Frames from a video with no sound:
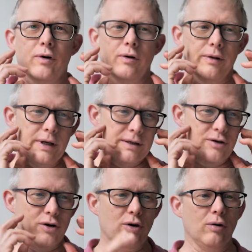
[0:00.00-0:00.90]
got
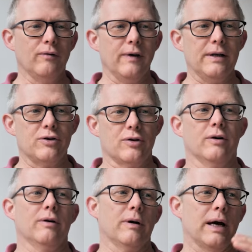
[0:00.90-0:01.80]
this new
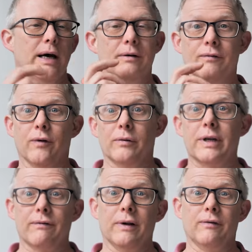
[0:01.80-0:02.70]
feature, and
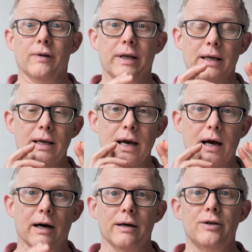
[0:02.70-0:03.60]
definitely for the
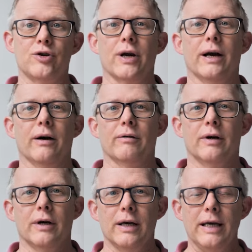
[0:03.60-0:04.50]
iShare
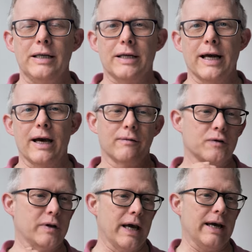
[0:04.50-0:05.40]

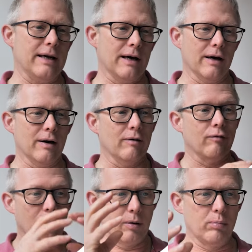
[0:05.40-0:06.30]
ETFs, they
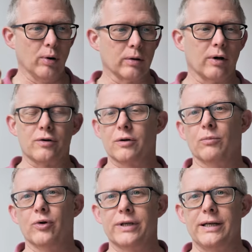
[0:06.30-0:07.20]
have pulled out some
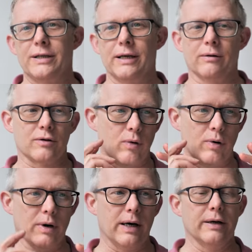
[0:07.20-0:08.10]
more detail.
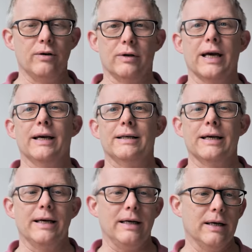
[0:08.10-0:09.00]
For
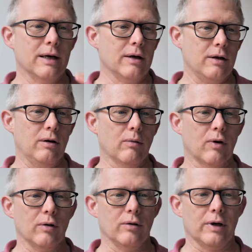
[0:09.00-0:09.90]
IUKD, you
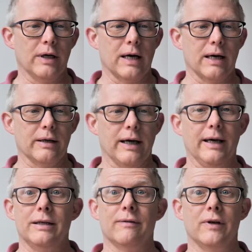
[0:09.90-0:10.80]
are looking at
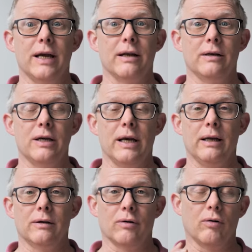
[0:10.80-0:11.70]
a dividend
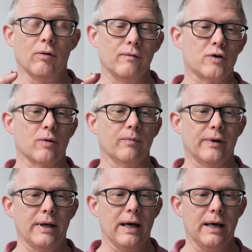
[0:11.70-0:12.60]
yield of
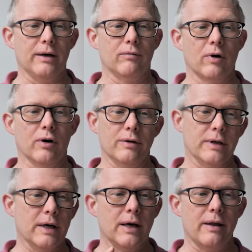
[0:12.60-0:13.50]
something in
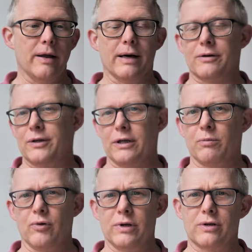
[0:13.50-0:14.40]
around that
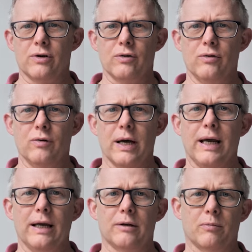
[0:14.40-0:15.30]

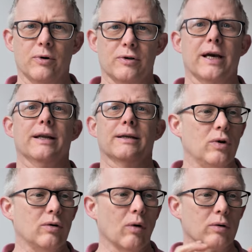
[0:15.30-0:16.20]
6.28%.
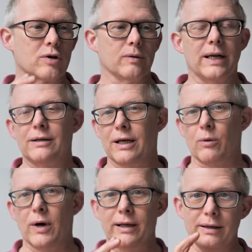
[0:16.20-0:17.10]
You also need to
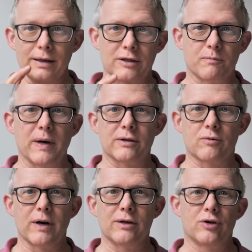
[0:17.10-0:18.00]
take away the
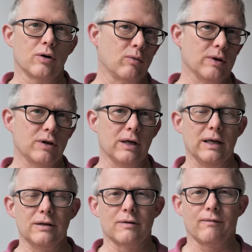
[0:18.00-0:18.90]
expense ratio, which is